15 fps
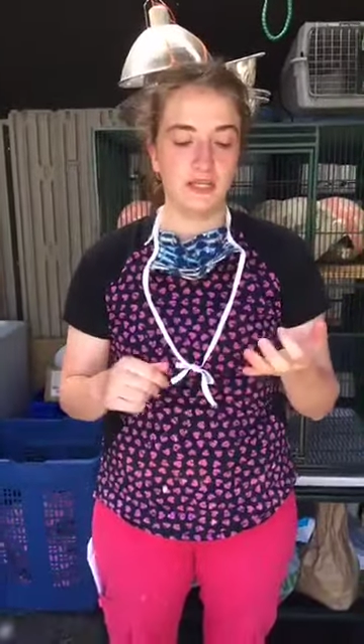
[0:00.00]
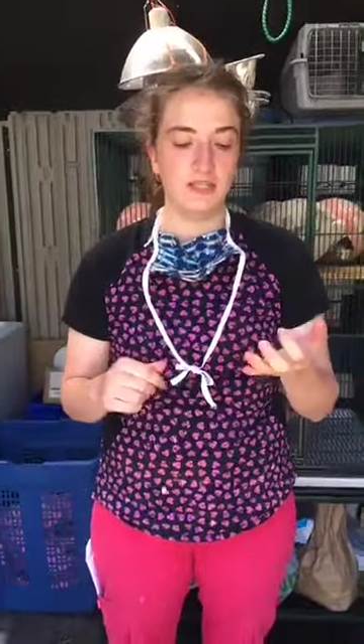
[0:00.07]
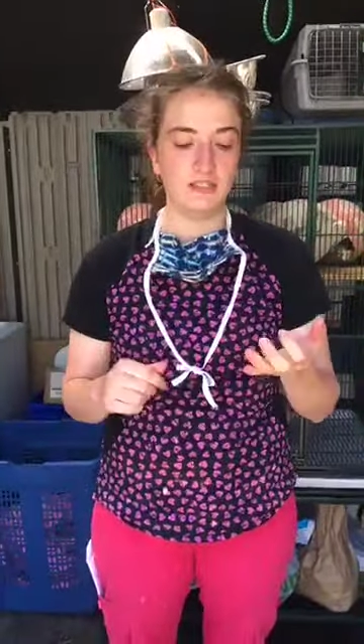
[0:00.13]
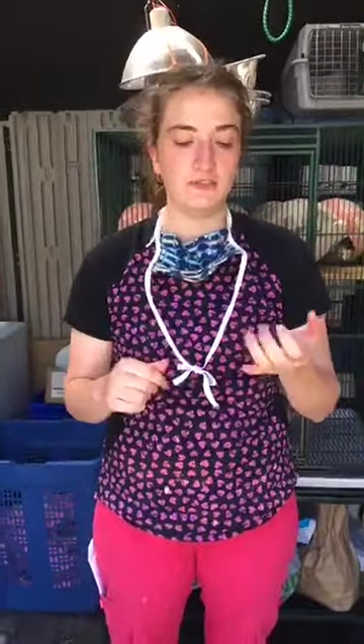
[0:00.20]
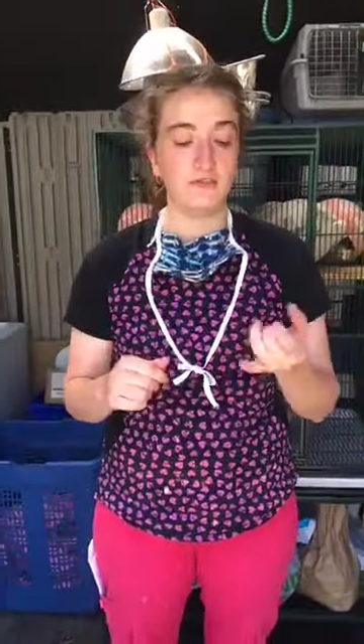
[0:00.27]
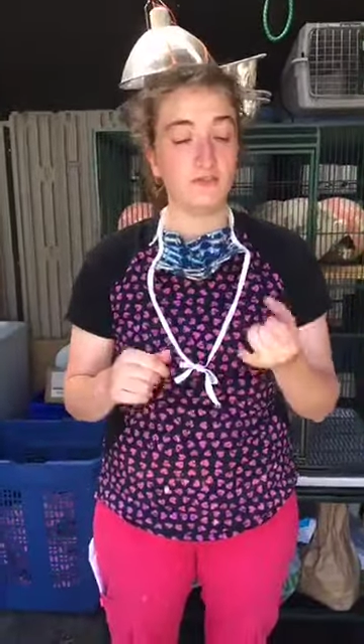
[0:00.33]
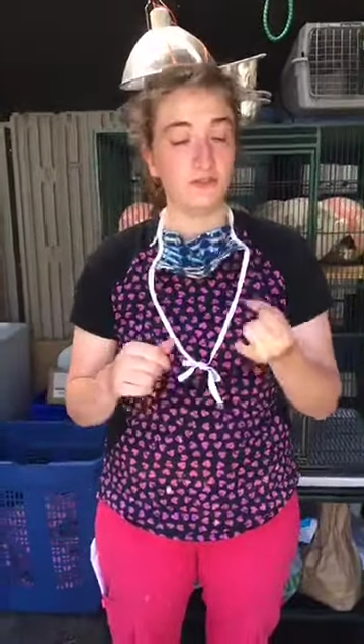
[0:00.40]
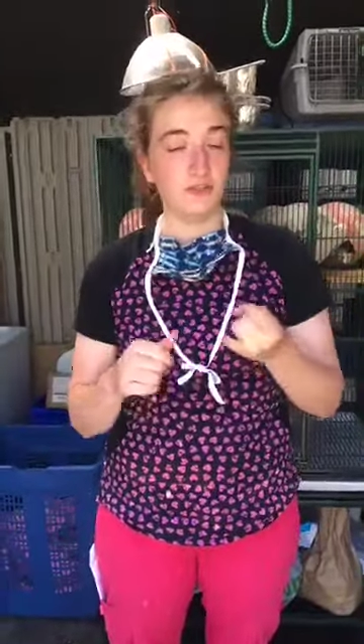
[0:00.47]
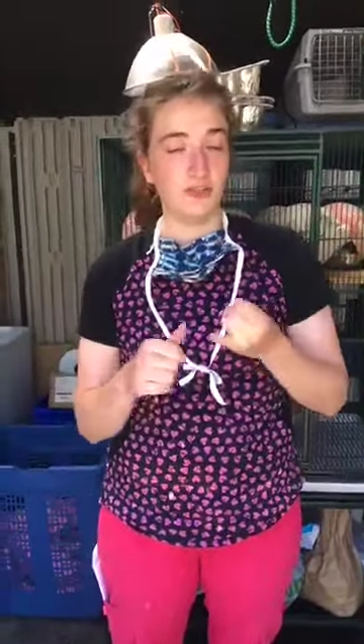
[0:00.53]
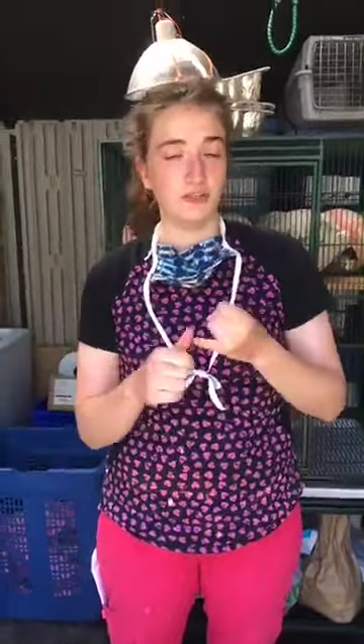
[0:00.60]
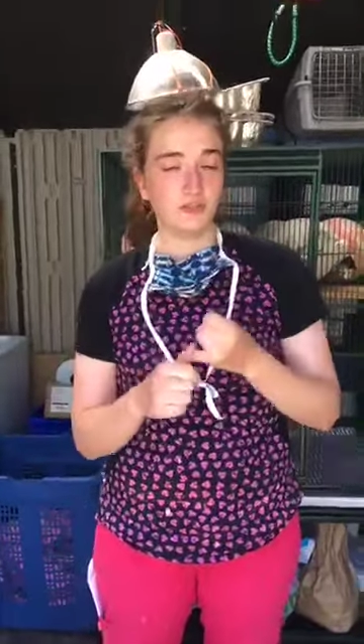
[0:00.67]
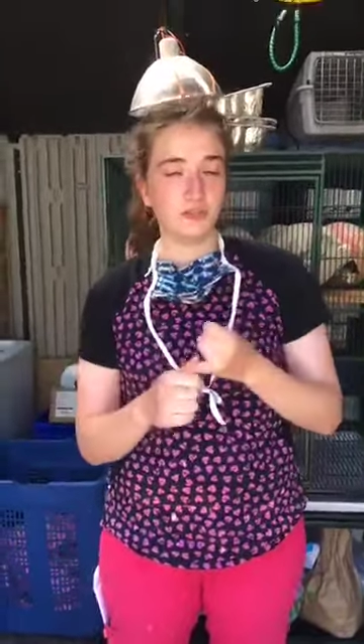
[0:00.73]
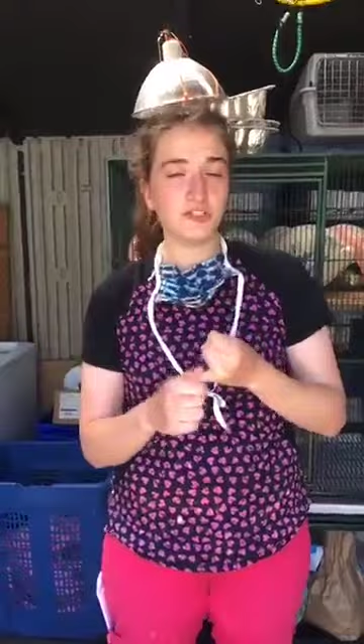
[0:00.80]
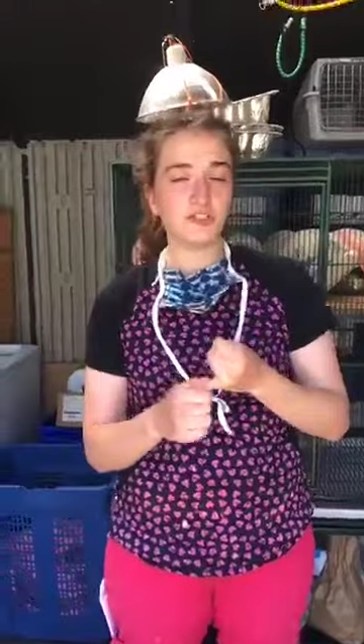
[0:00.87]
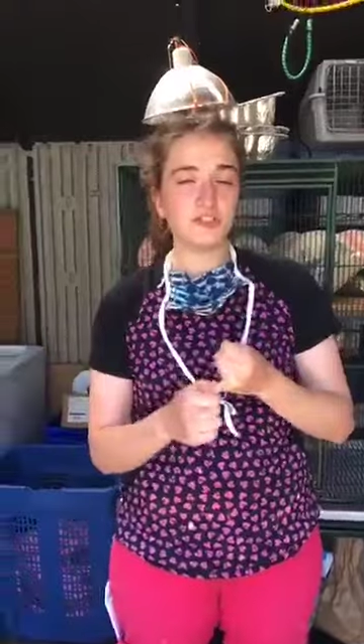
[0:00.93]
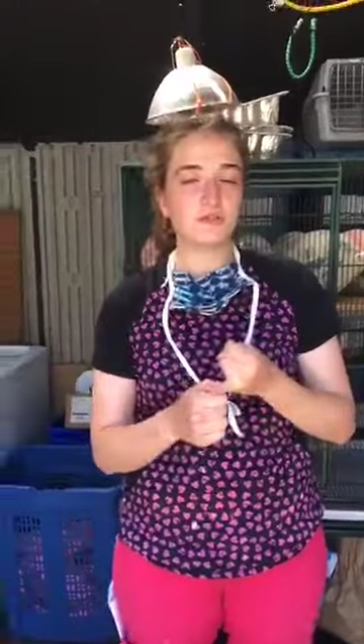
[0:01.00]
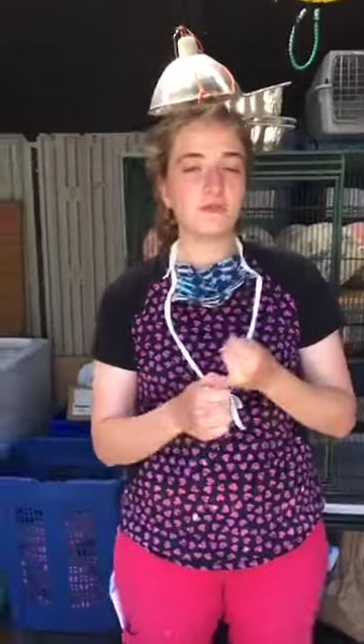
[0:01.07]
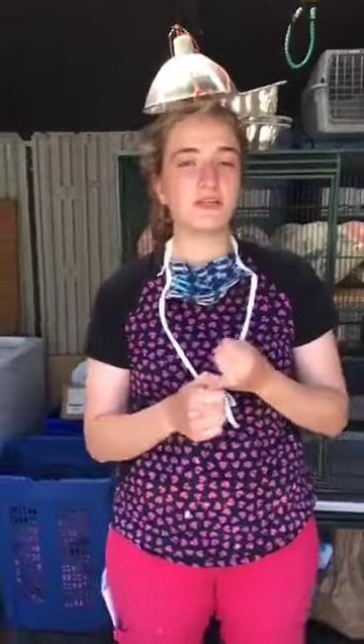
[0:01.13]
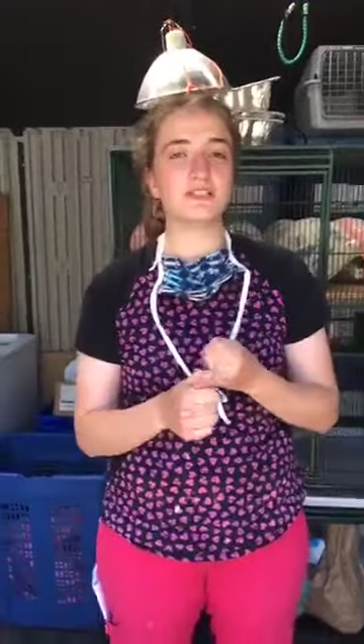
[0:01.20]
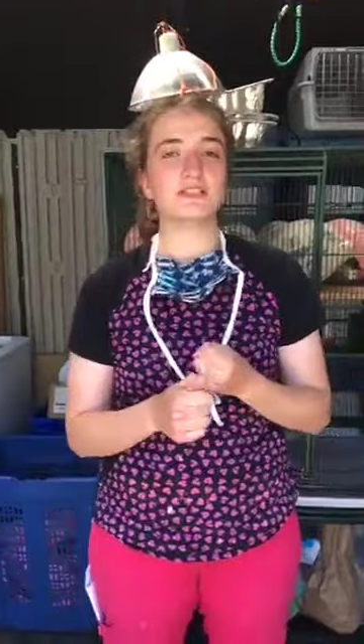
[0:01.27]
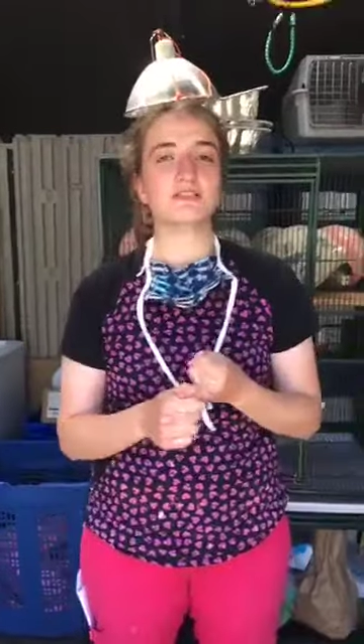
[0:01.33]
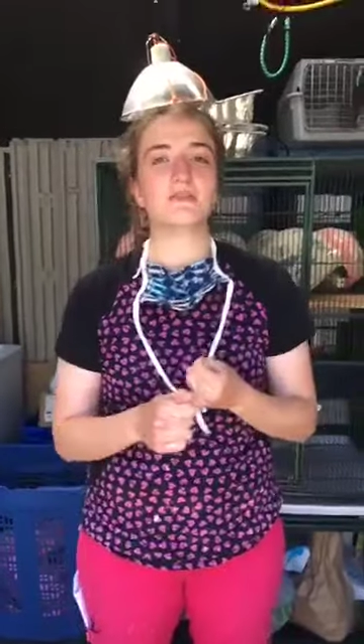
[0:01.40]
is, for the altricial
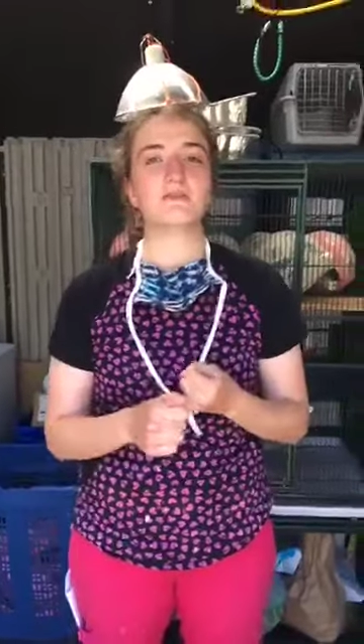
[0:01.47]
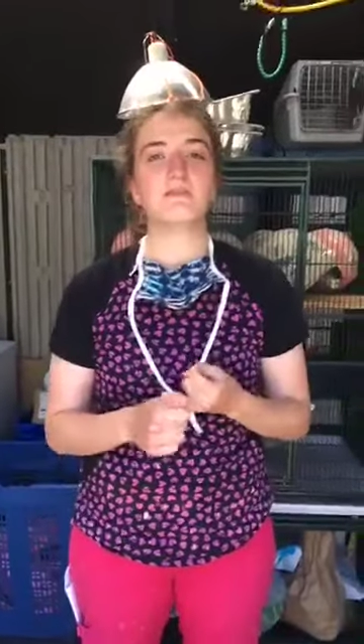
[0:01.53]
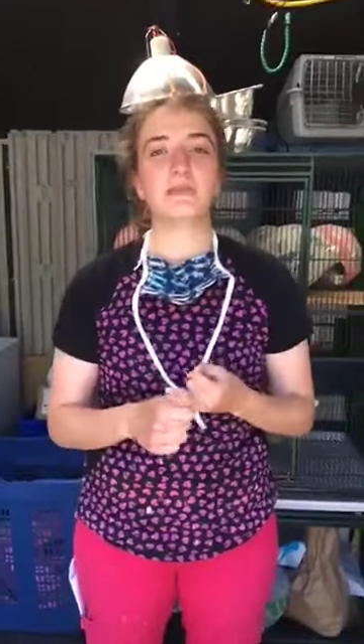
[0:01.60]
ones,